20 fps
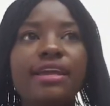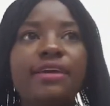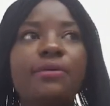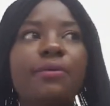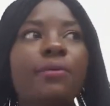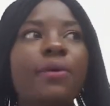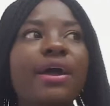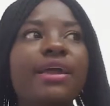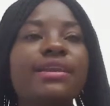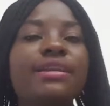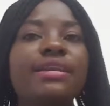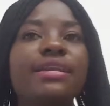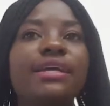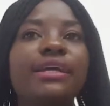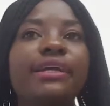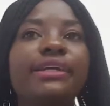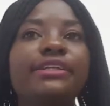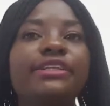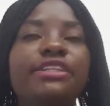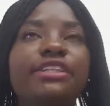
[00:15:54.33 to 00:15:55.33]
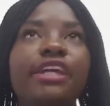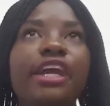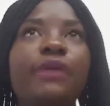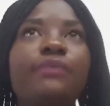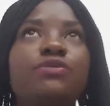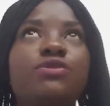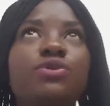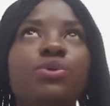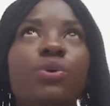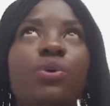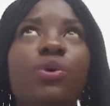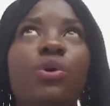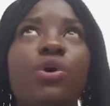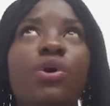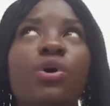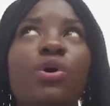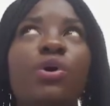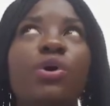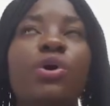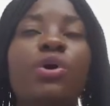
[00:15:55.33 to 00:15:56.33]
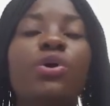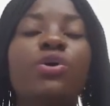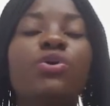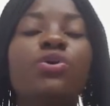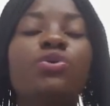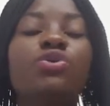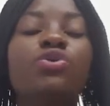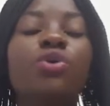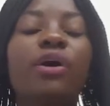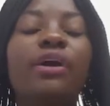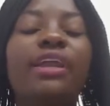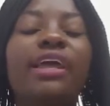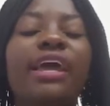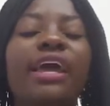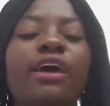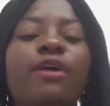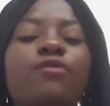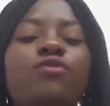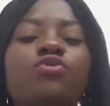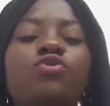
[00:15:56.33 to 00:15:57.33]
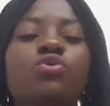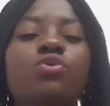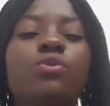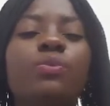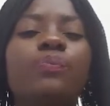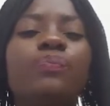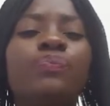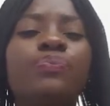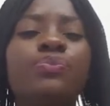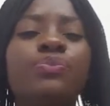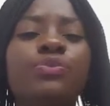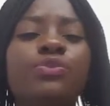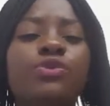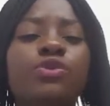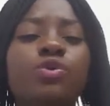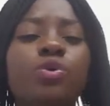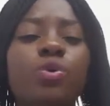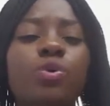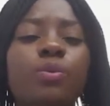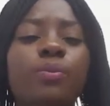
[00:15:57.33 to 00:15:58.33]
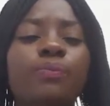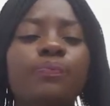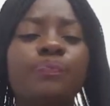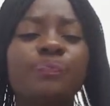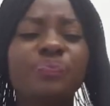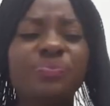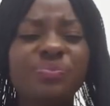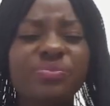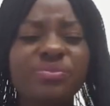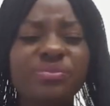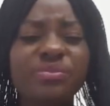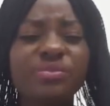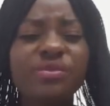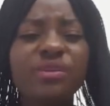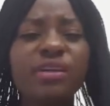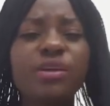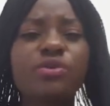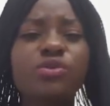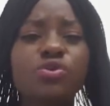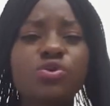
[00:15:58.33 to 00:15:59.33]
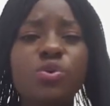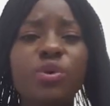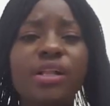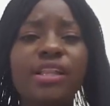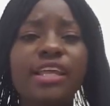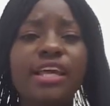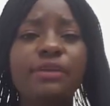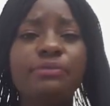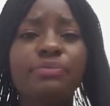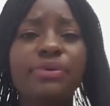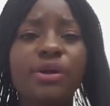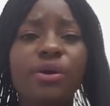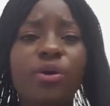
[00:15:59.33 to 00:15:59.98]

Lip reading: When it shapes you, you don't have to dwell and be